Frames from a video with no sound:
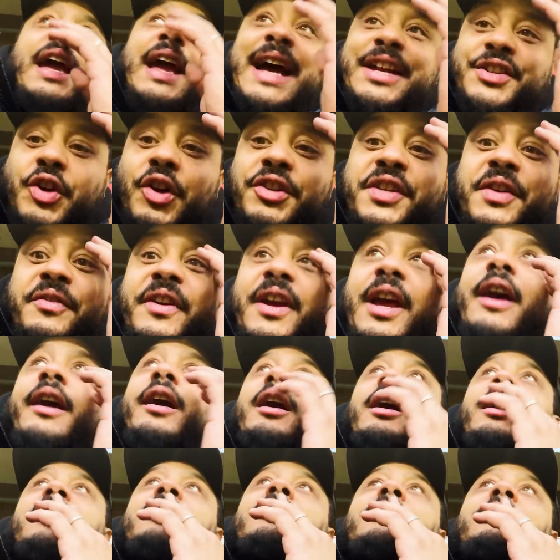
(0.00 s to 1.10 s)
has gone to
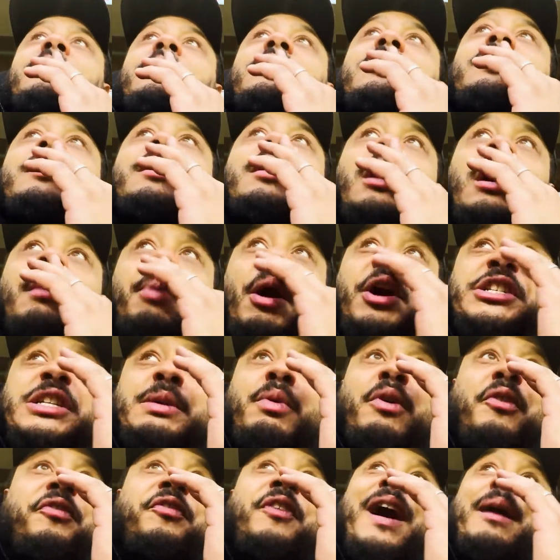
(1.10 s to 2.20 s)
VAR.
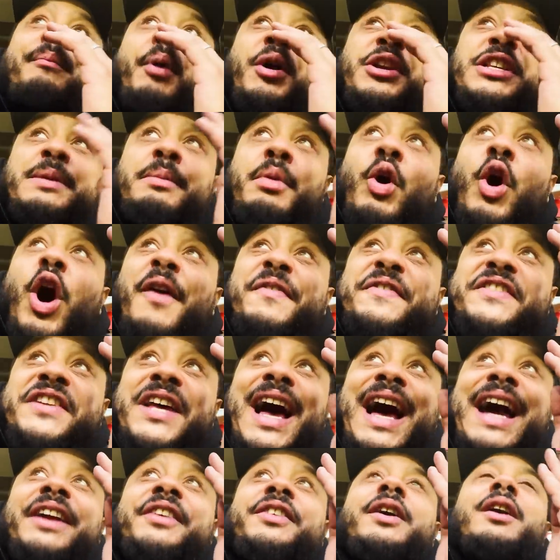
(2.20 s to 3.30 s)
Possible
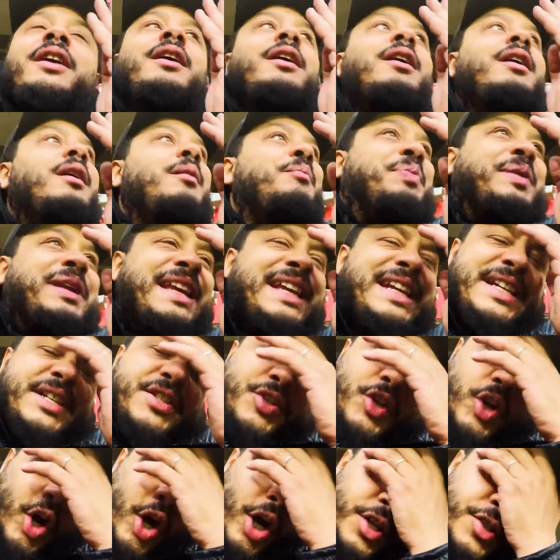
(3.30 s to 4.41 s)
offside. Please
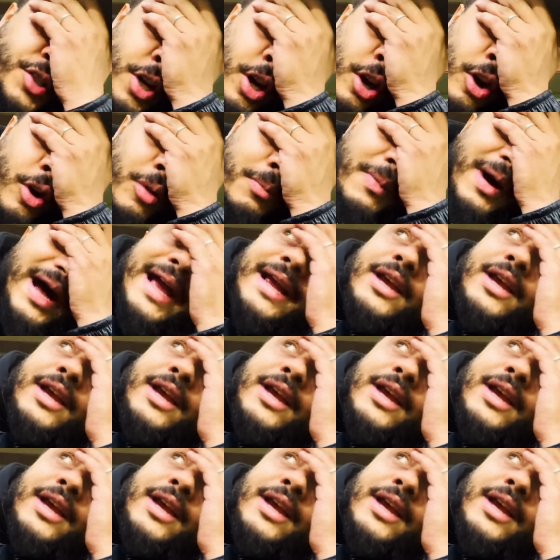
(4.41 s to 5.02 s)
God, oh my